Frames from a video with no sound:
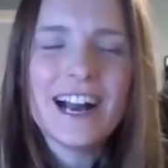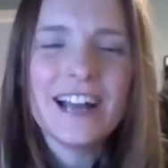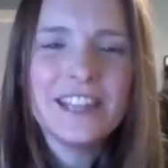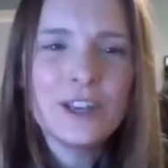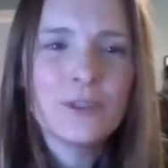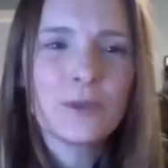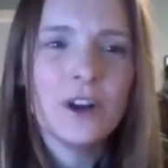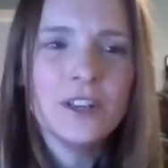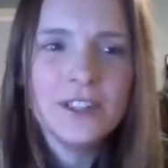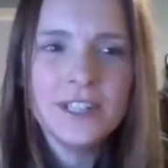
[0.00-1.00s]
I think
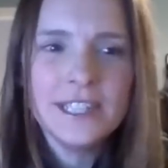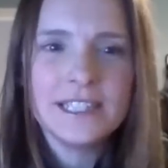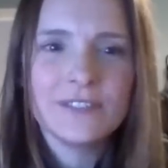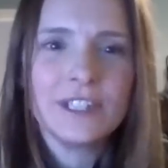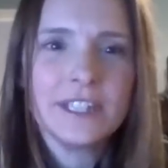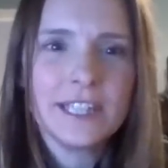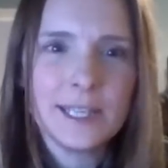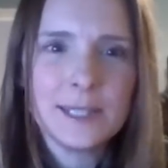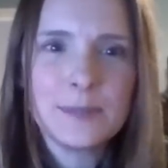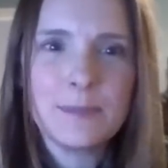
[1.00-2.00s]
we're all hearing different
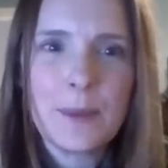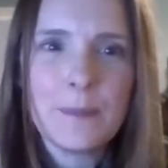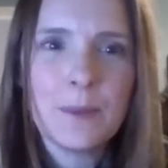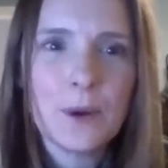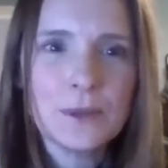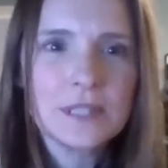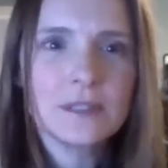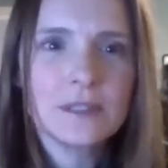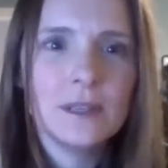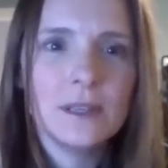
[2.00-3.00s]
things, but
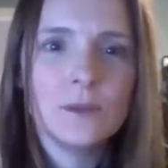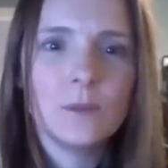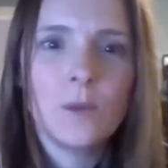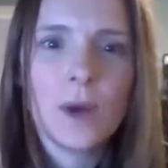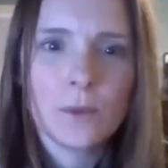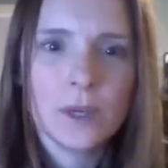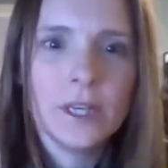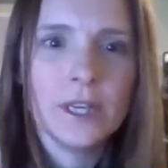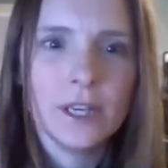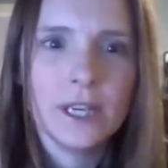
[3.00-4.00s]
mostly what we're
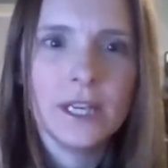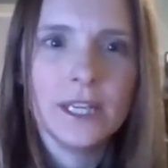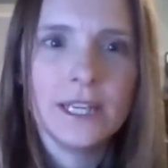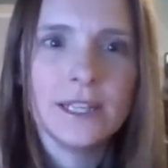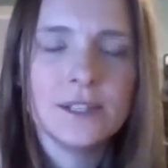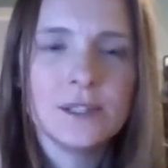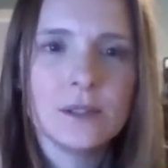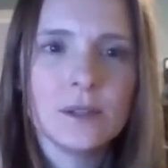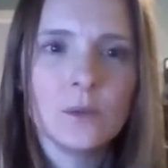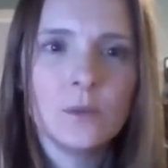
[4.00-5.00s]
hearing is
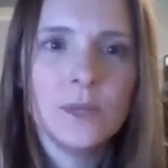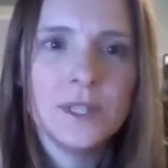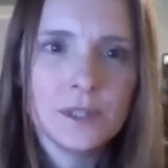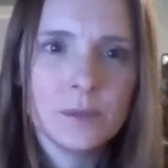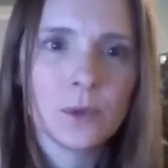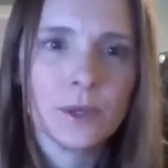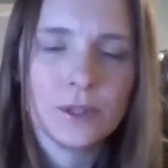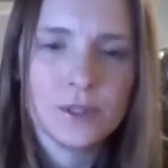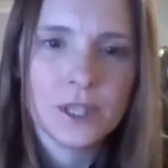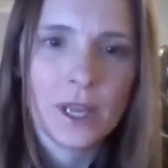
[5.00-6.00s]
we support
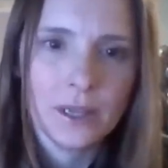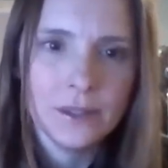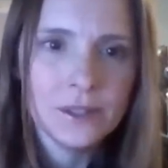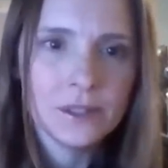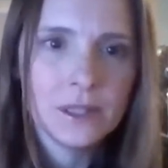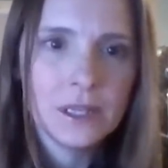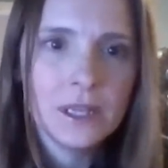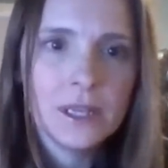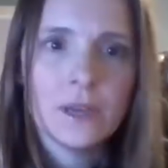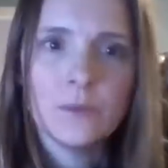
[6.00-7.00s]
your stand.
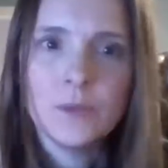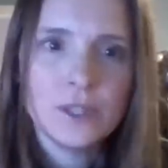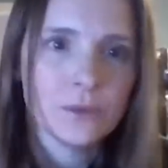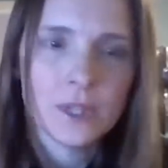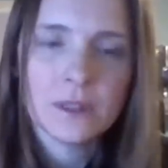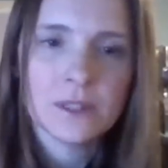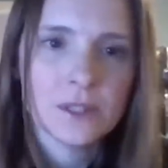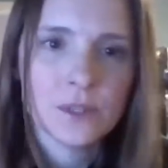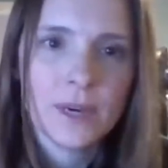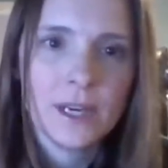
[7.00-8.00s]
We don't think this
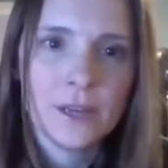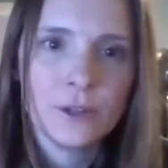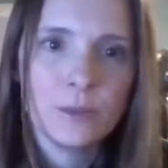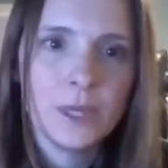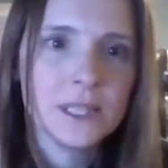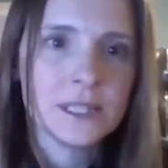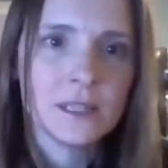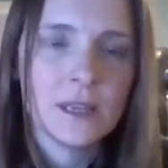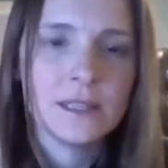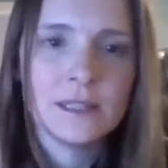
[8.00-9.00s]
is right either, because
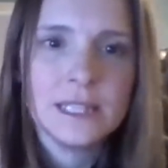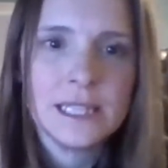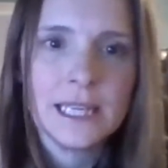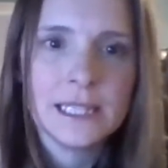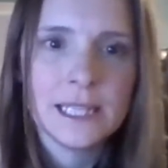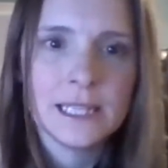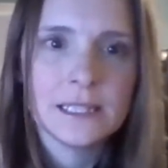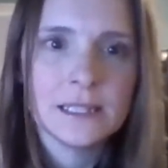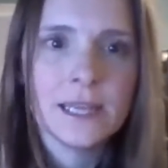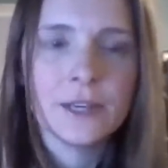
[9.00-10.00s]
at the end of the day, it takes
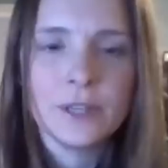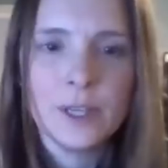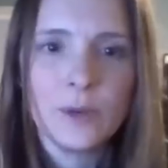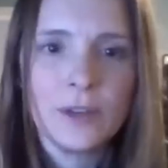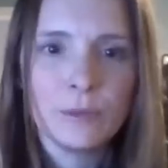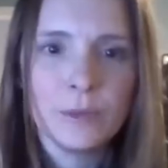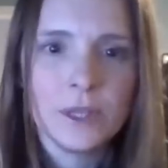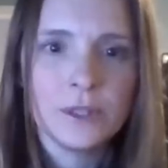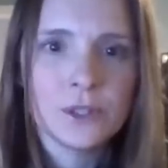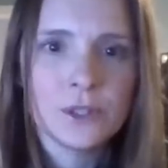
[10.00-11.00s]
integrity away from the
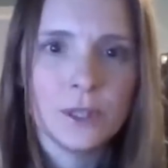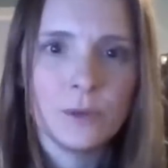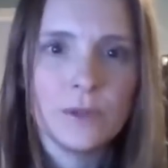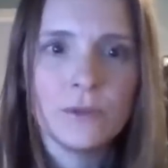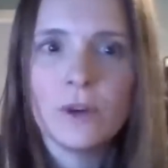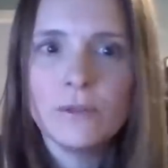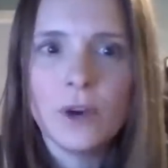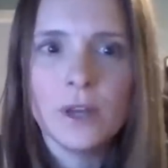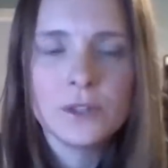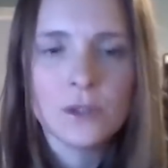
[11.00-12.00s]
industry, and we have all
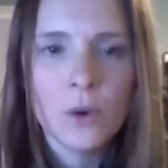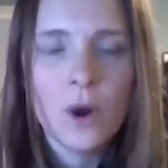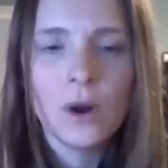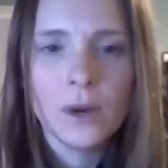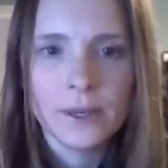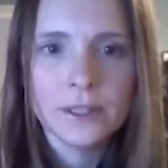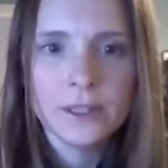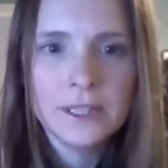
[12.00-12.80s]
fought so hard,